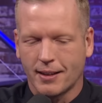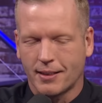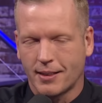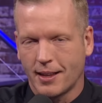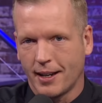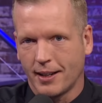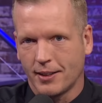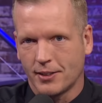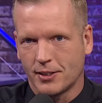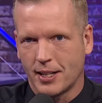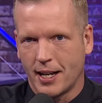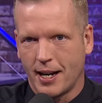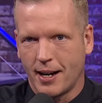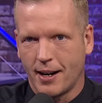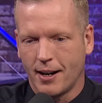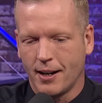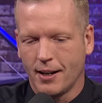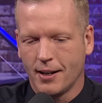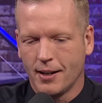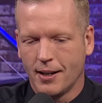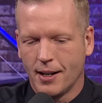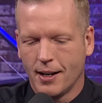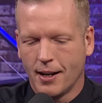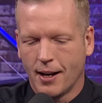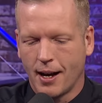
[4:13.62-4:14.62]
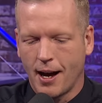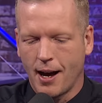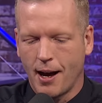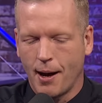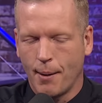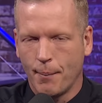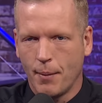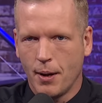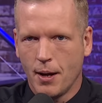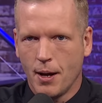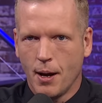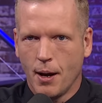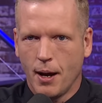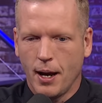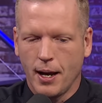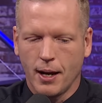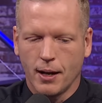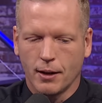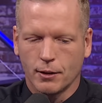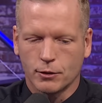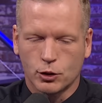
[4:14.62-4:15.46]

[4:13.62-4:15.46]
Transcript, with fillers: things there. Um, yeah,